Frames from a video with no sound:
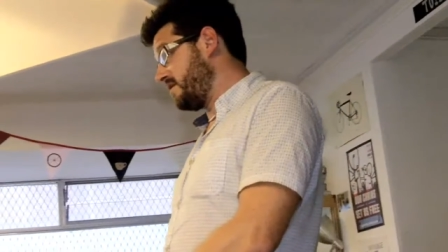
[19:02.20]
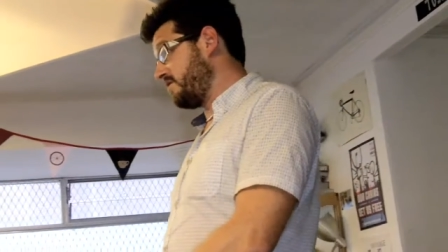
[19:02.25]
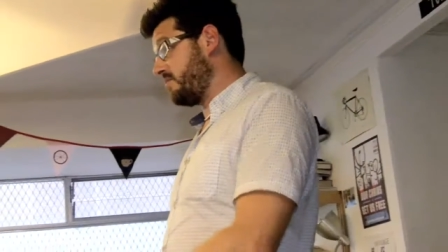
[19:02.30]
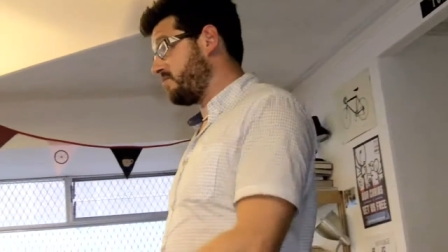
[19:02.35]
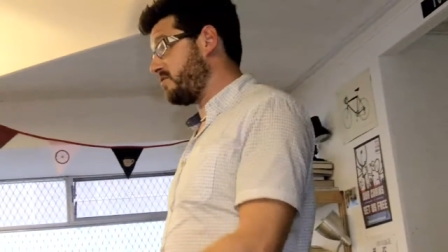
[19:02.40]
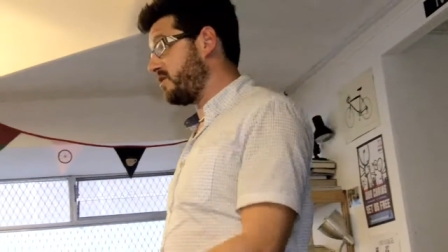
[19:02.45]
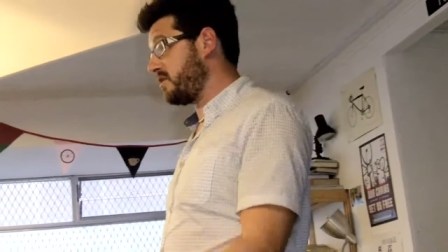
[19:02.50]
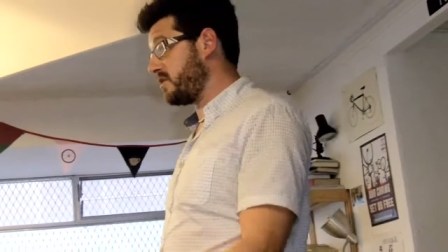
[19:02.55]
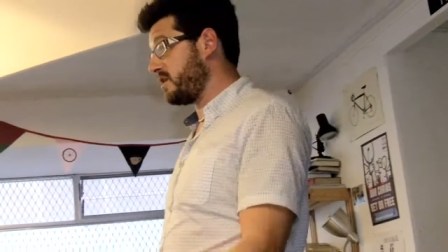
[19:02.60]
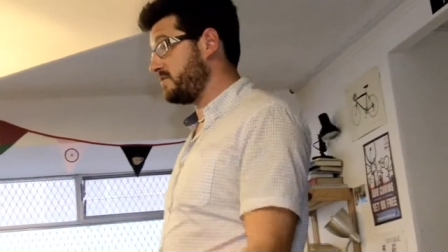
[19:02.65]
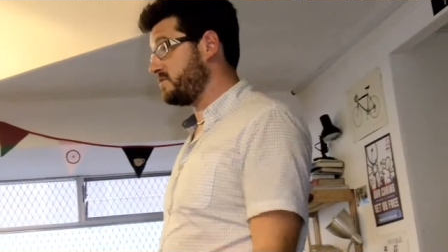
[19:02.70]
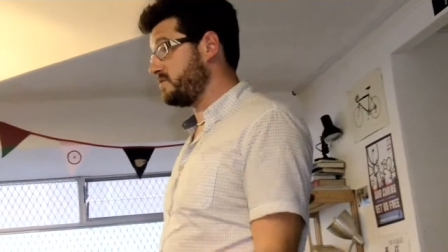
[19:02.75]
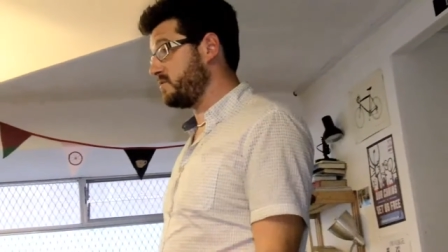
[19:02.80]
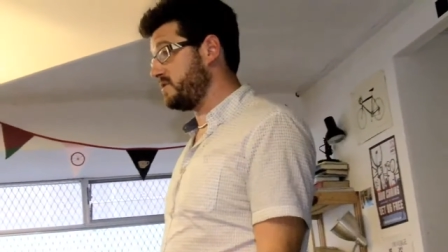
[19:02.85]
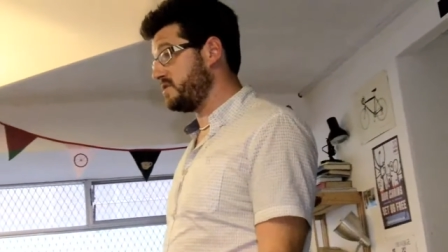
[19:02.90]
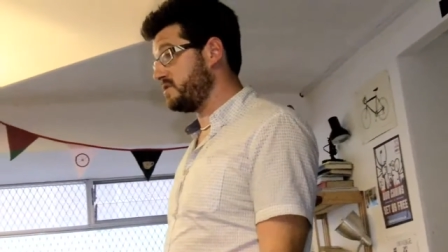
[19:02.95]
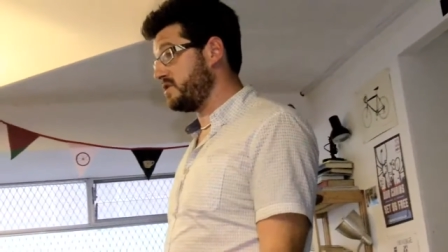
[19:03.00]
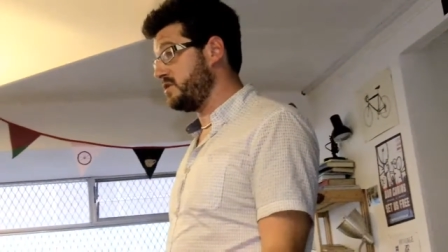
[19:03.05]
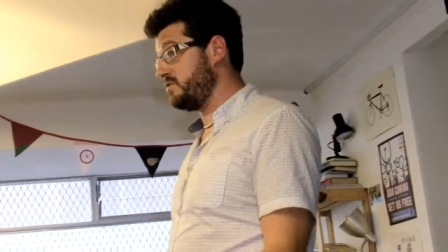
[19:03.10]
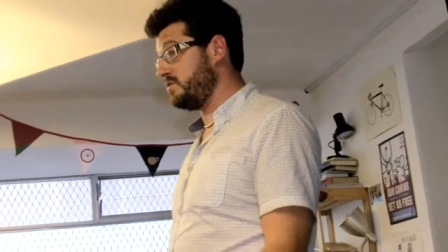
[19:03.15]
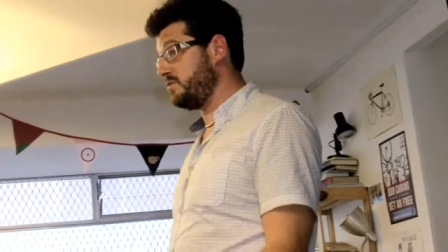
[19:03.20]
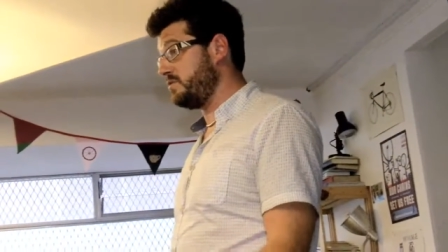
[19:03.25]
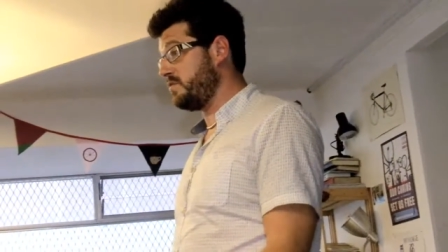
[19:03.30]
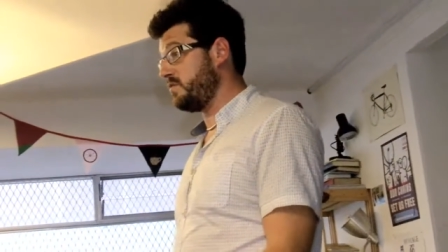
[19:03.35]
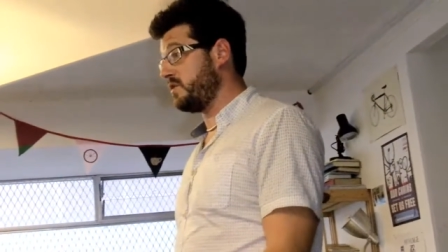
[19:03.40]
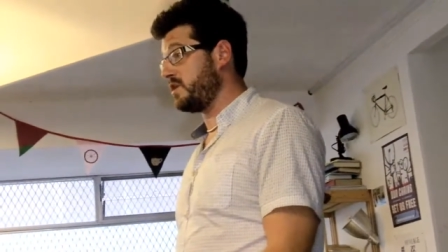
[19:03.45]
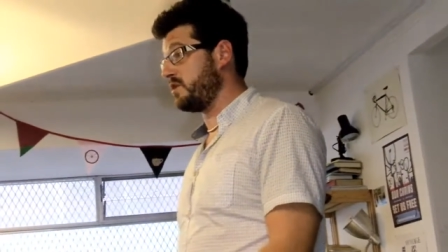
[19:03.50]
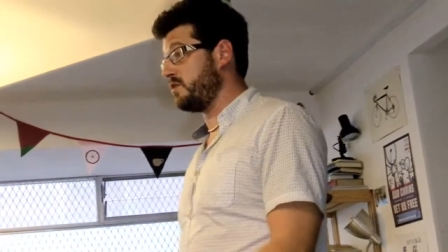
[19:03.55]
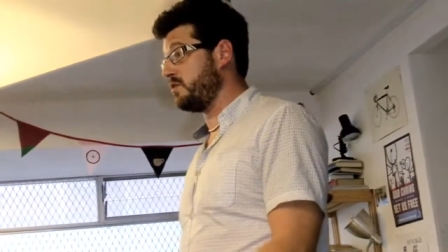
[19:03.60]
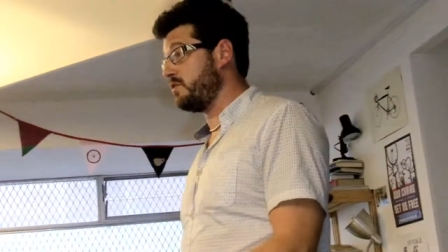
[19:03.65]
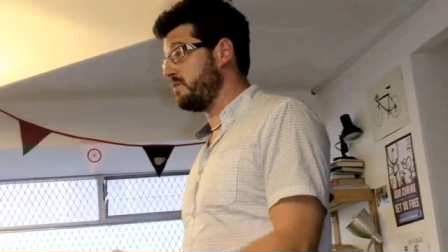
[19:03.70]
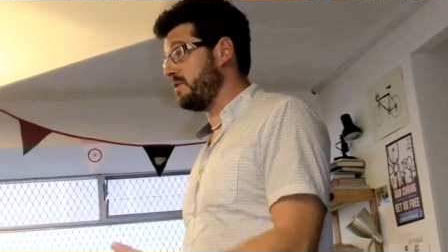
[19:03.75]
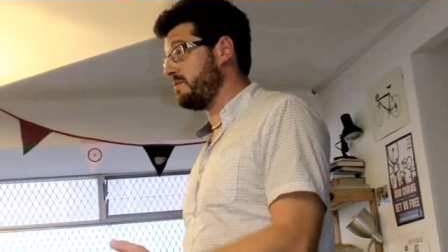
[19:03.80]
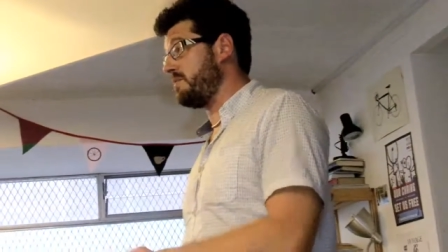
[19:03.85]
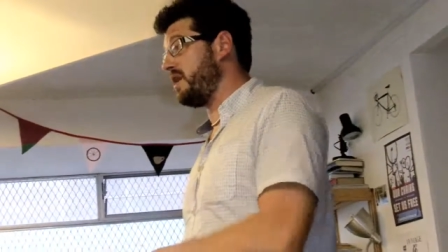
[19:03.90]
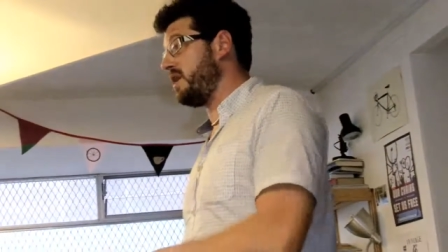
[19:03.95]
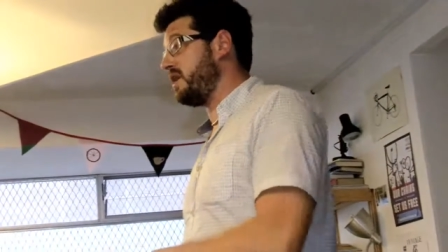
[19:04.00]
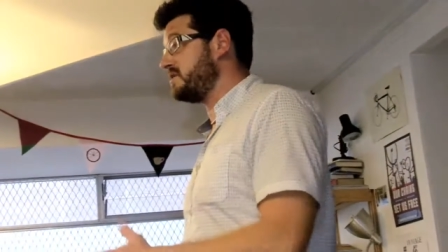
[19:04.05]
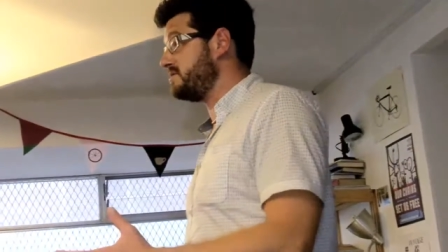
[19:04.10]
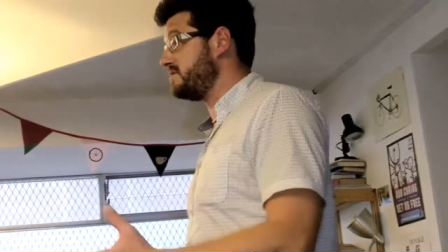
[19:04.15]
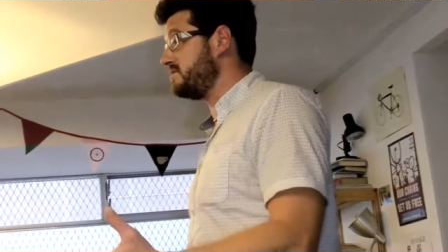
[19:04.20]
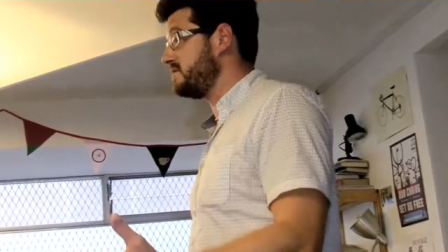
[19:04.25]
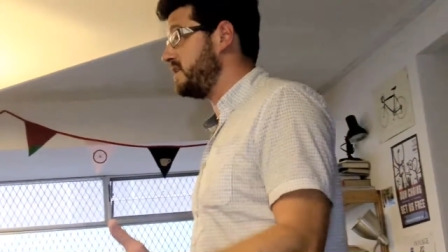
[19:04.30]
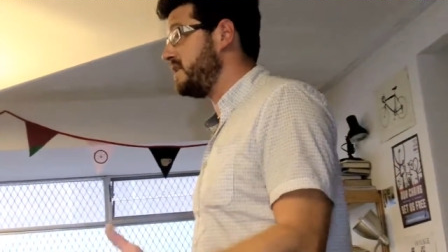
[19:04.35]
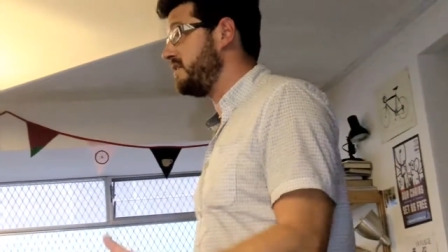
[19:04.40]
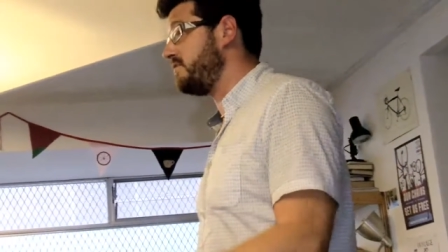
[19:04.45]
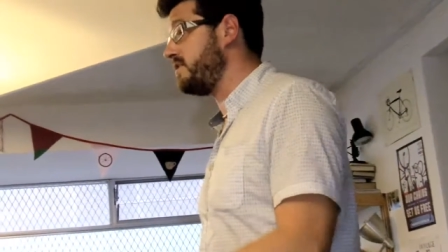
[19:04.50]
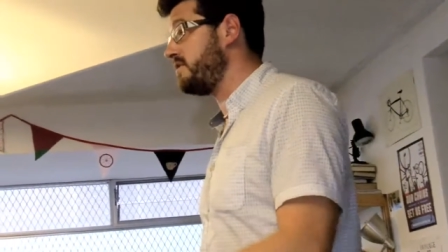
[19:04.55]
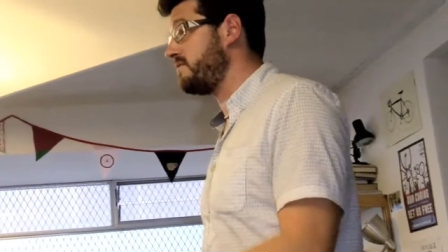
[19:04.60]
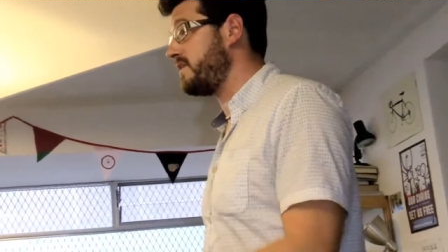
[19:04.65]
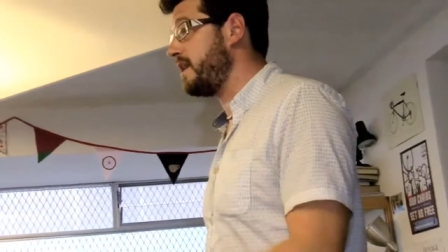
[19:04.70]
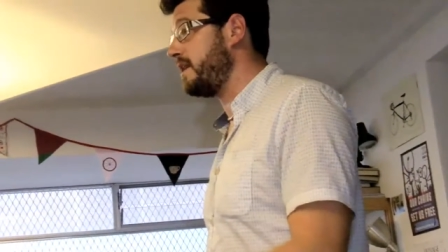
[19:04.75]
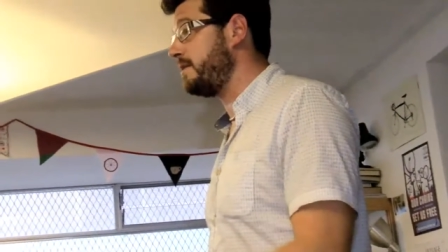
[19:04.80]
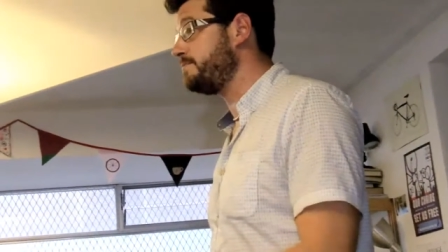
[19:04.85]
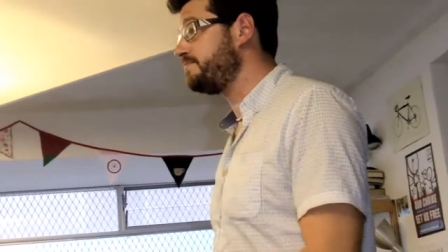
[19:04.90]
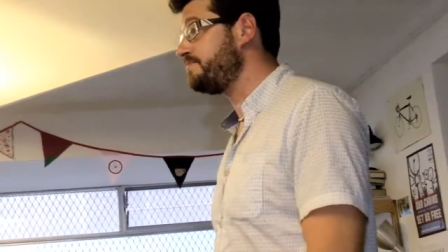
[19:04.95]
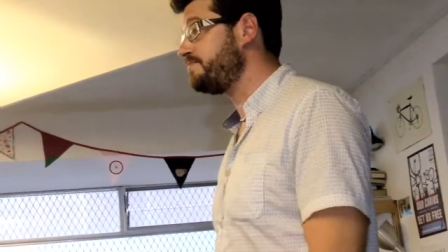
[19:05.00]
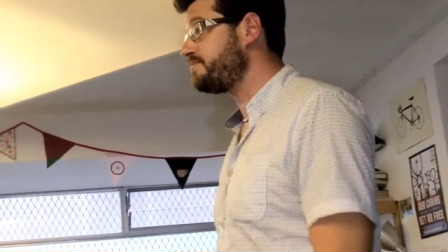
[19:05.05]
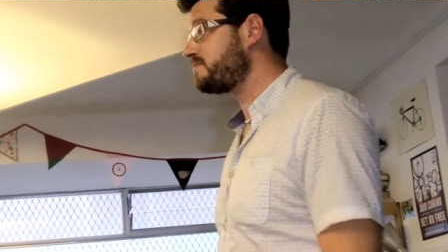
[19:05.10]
and the programs we do, we can all be part of delivering that